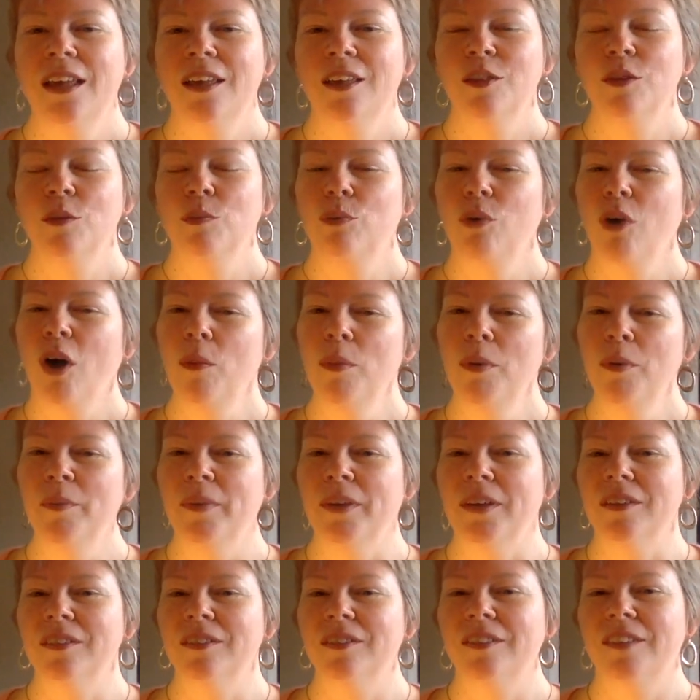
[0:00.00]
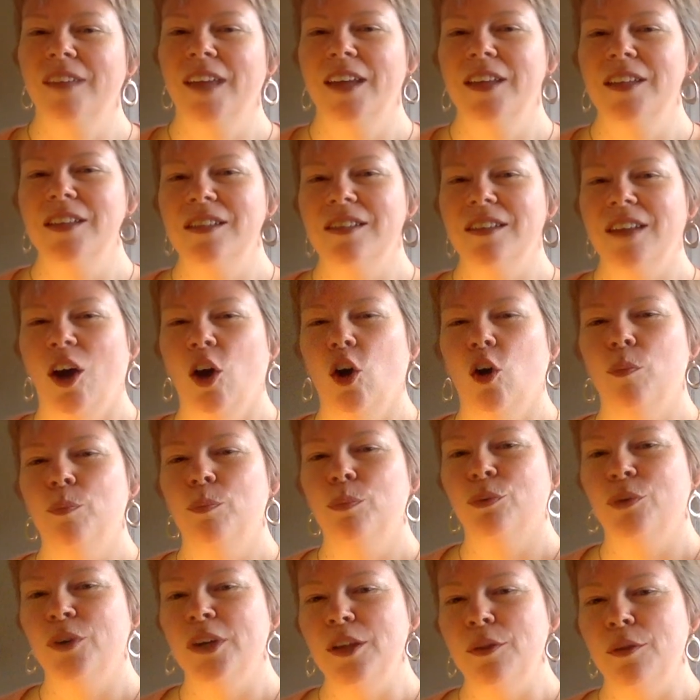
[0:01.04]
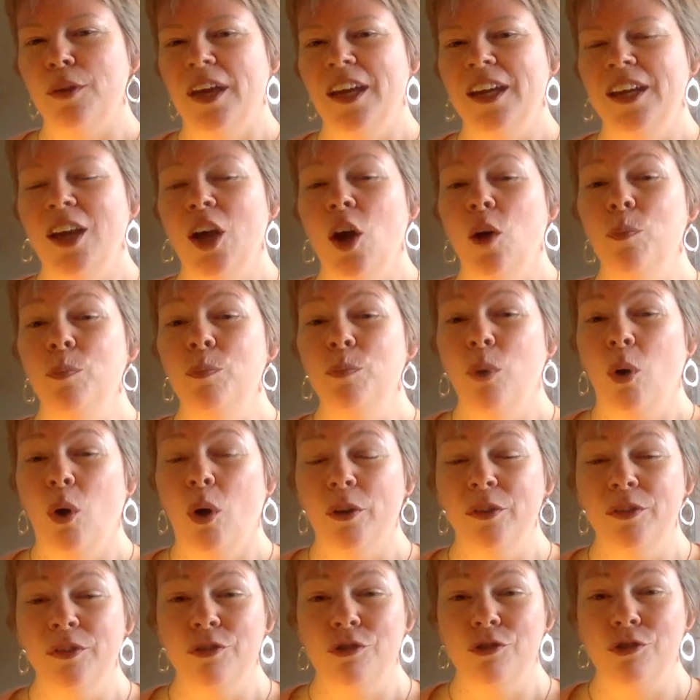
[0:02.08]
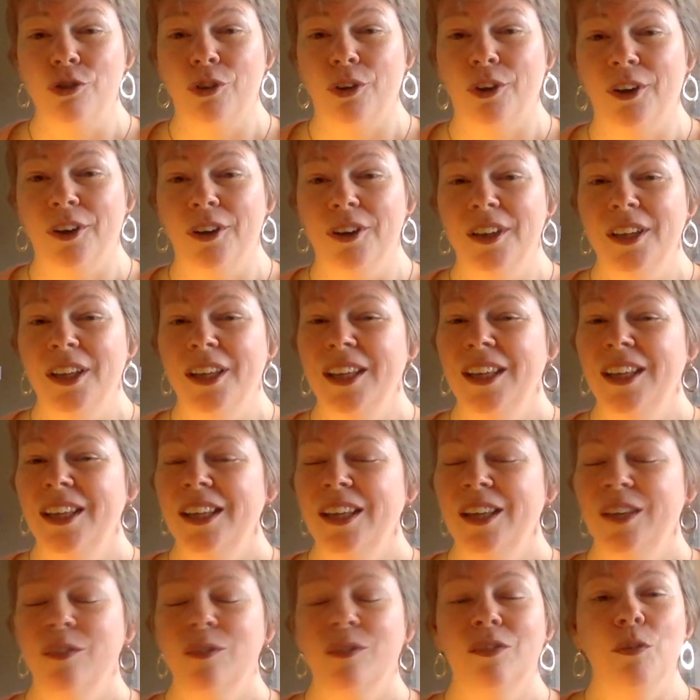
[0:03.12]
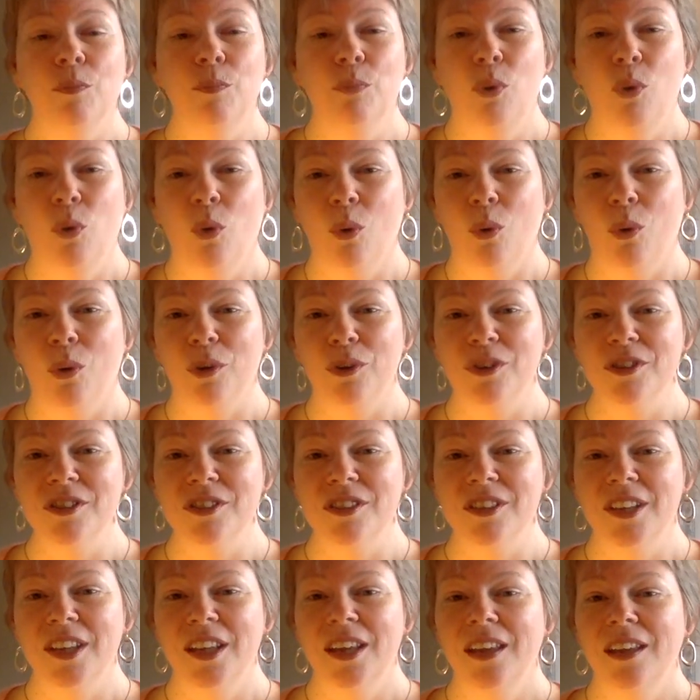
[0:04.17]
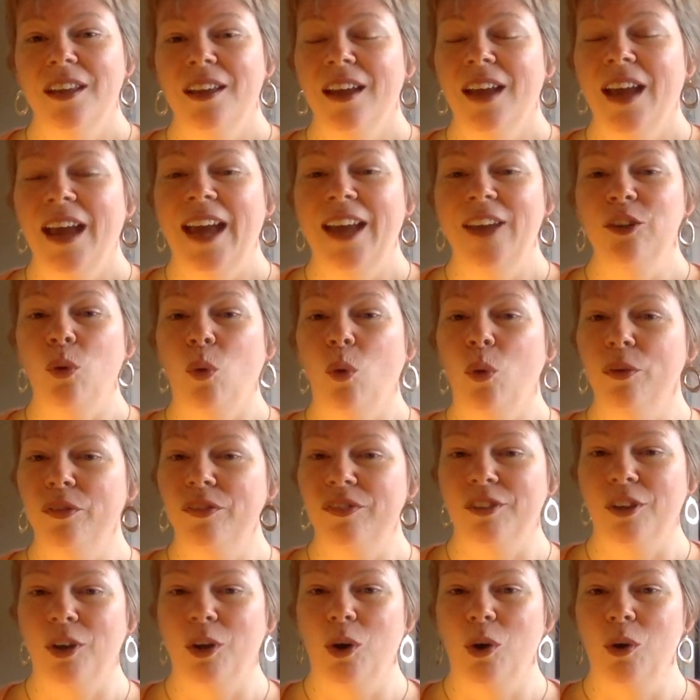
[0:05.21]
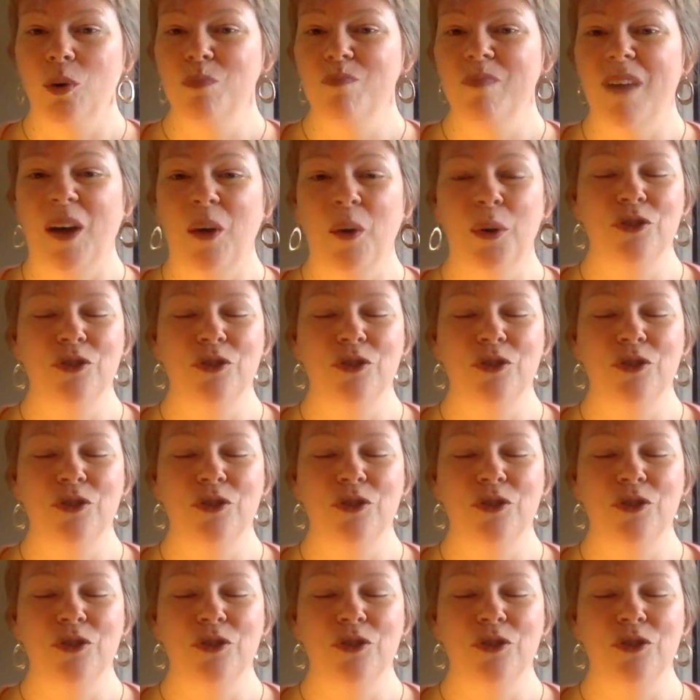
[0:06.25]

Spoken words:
The problem is that our breathing, posture, support and also our